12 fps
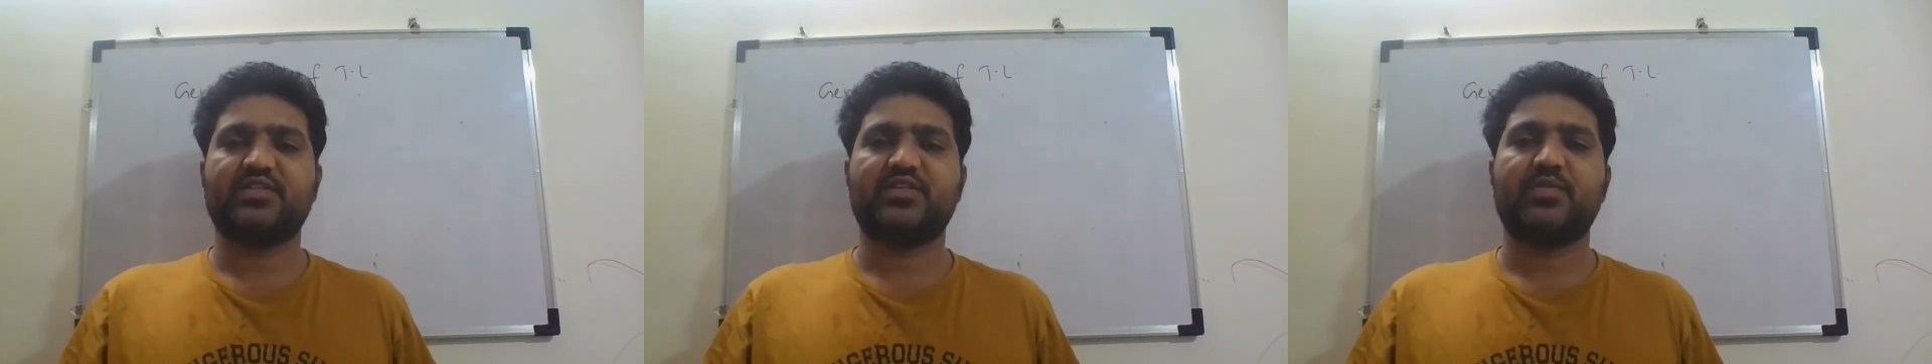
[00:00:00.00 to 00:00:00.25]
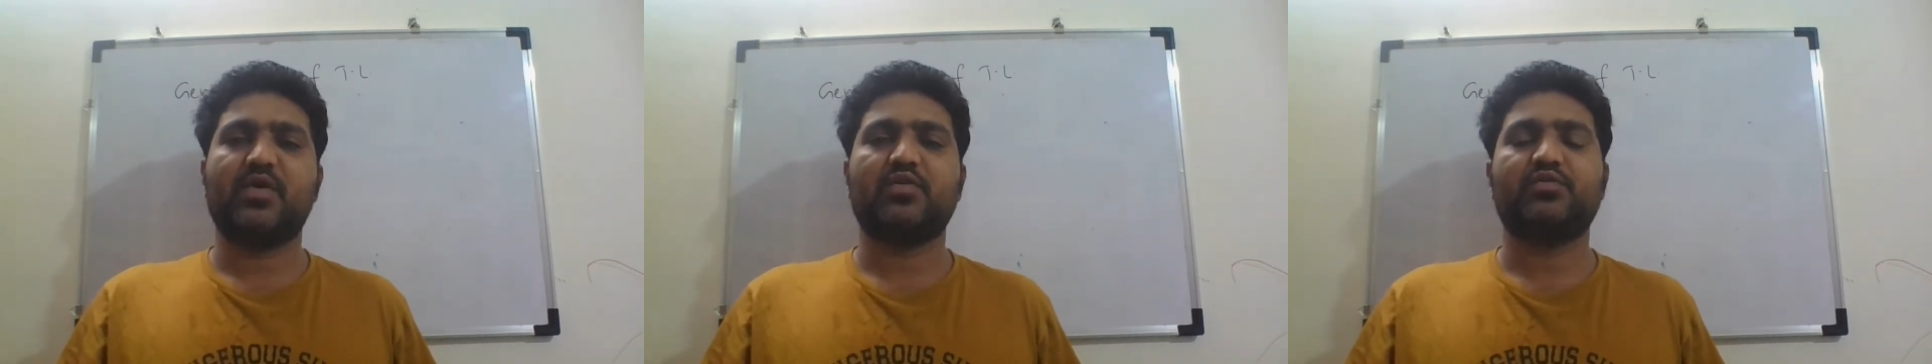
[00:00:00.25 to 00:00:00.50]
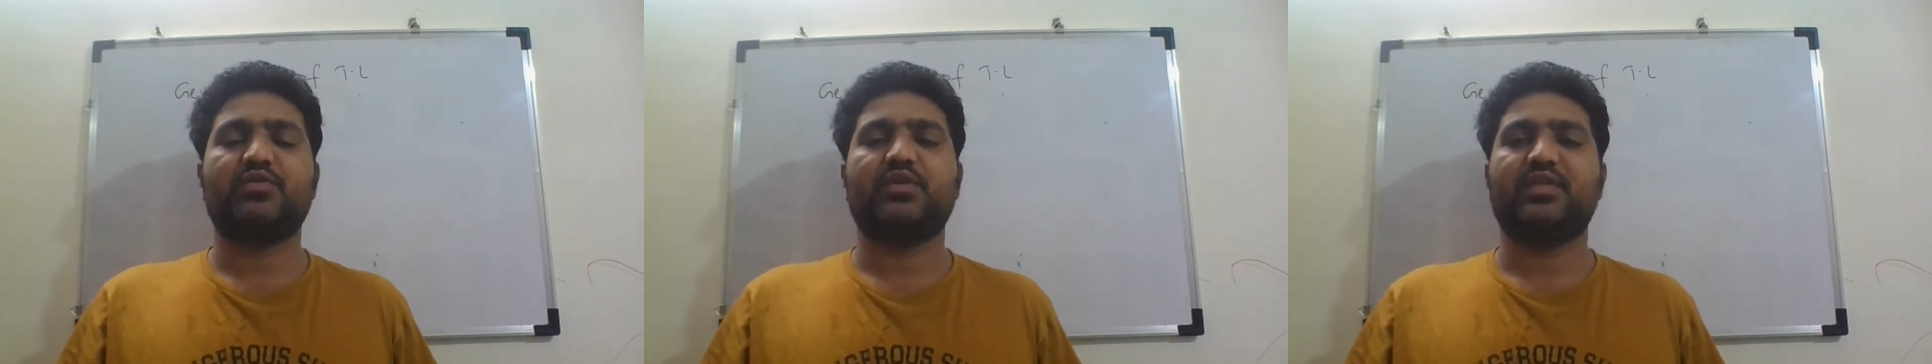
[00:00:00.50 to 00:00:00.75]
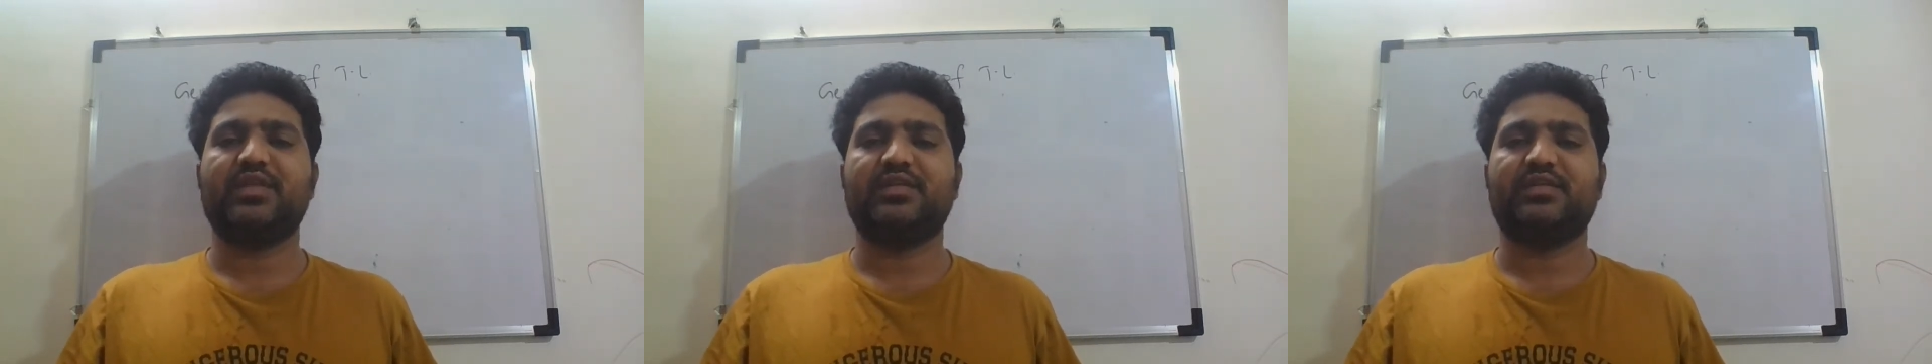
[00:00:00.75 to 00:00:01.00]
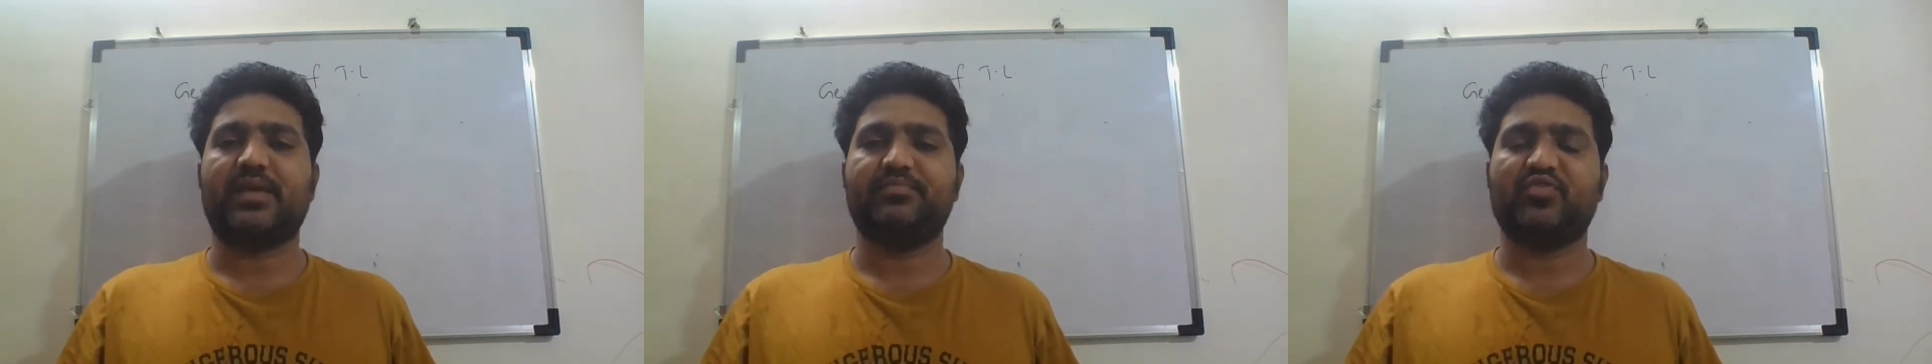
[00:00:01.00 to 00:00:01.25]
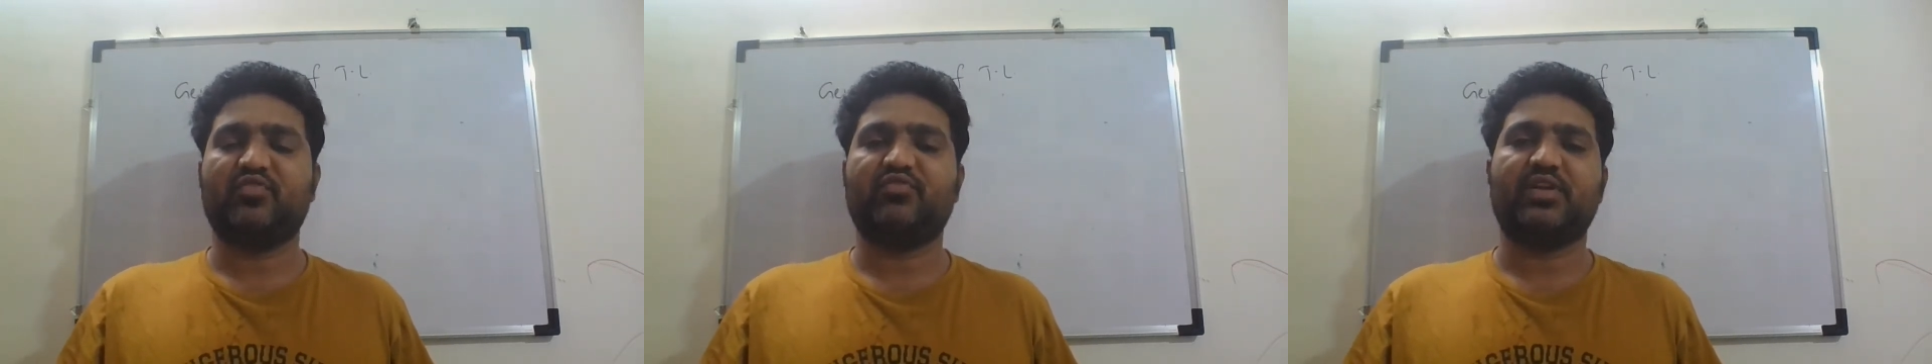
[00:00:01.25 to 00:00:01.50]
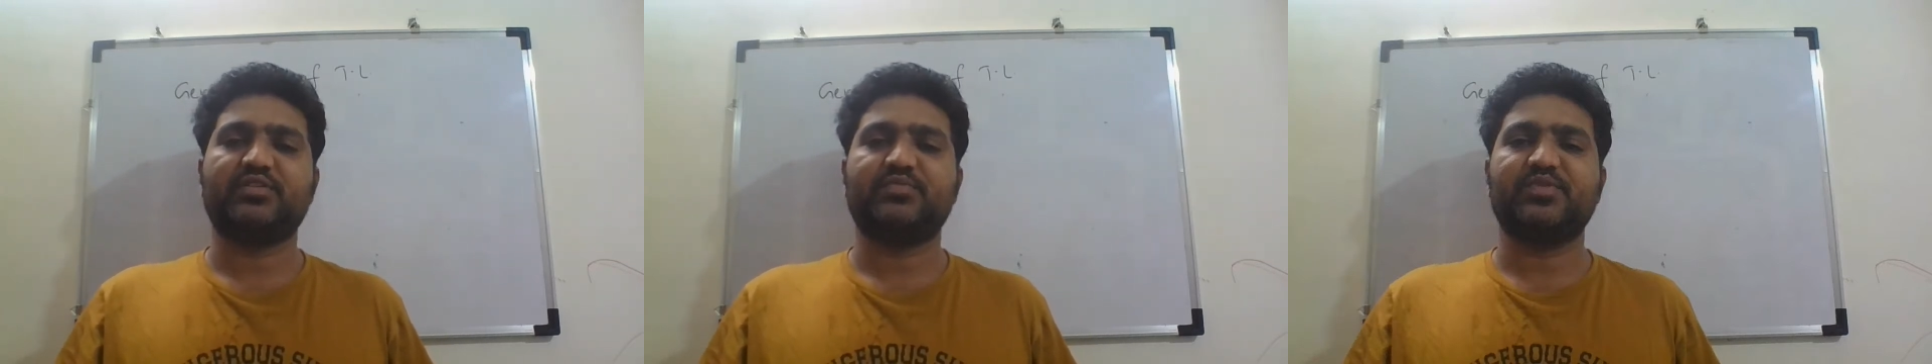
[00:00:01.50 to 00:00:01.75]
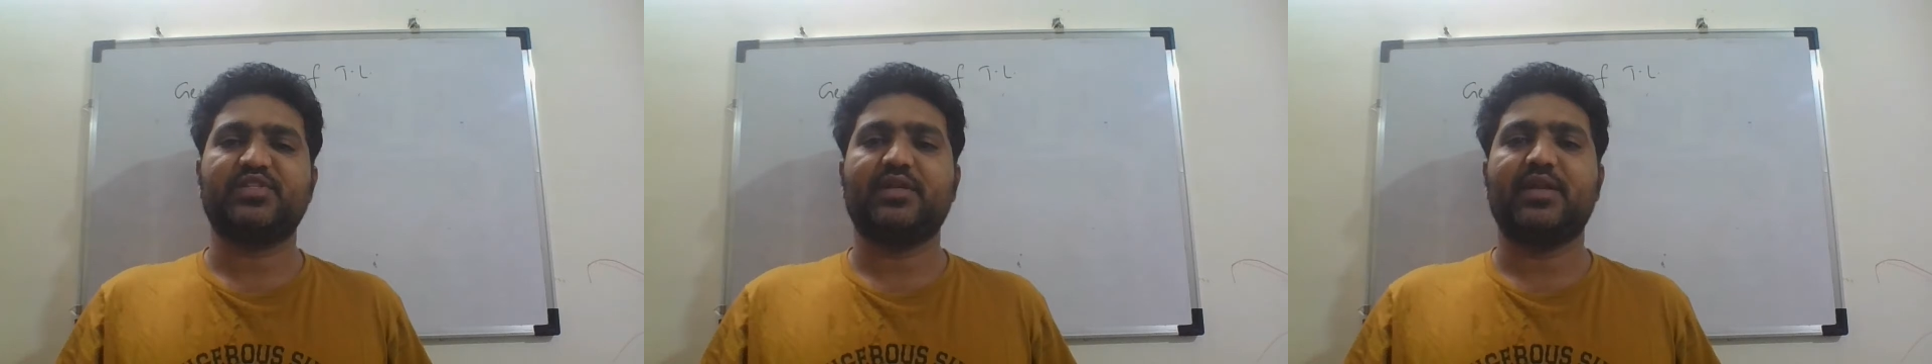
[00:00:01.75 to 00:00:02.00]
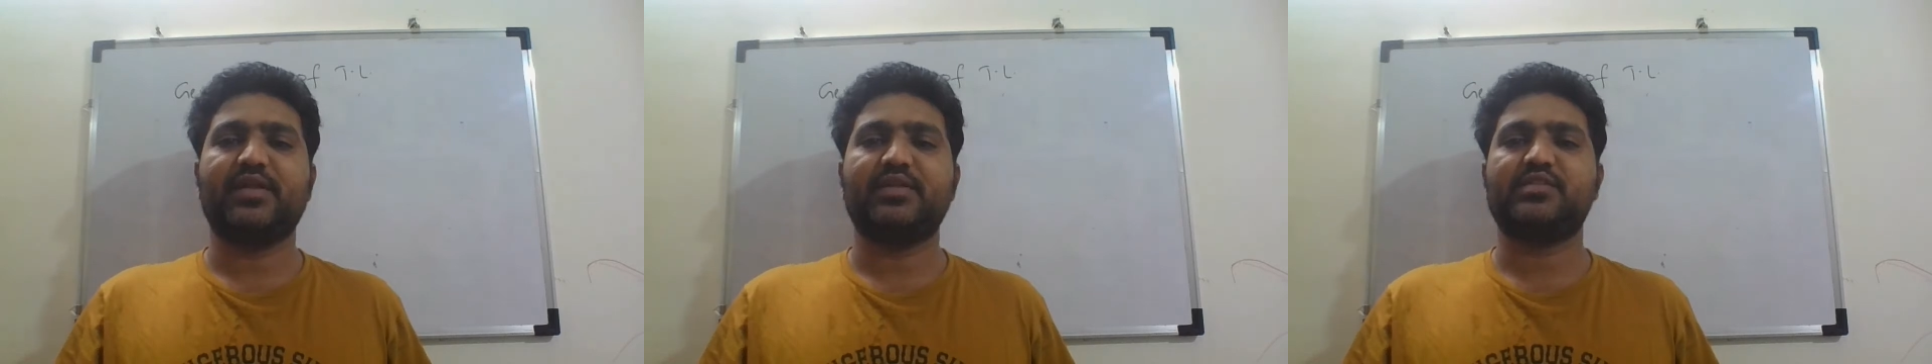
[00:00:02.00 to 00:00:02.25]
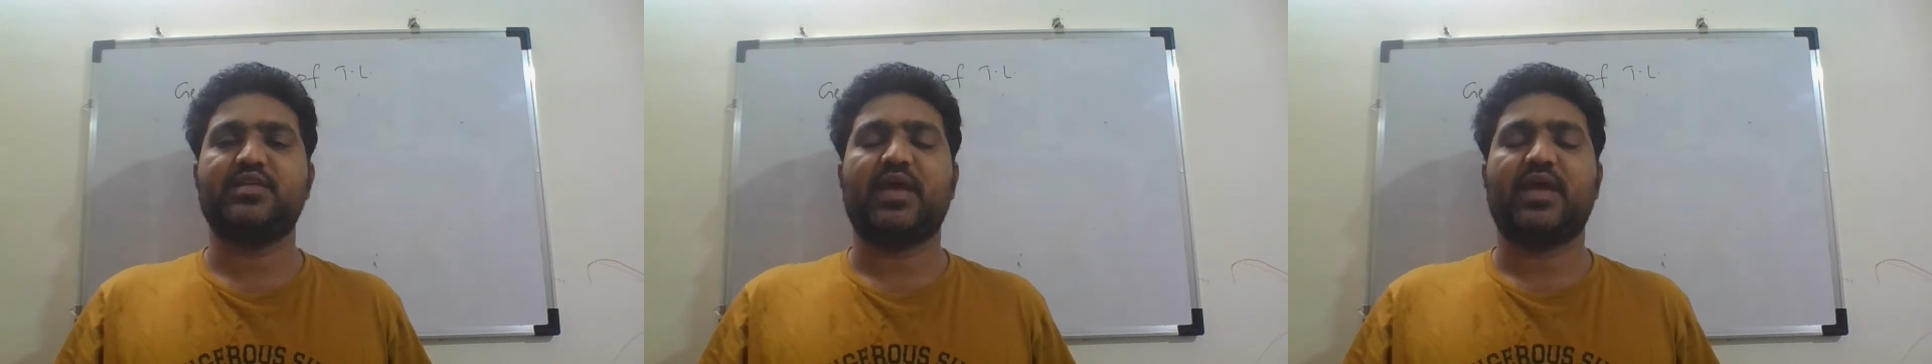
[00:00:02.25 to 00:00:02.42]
about the types of transmission lines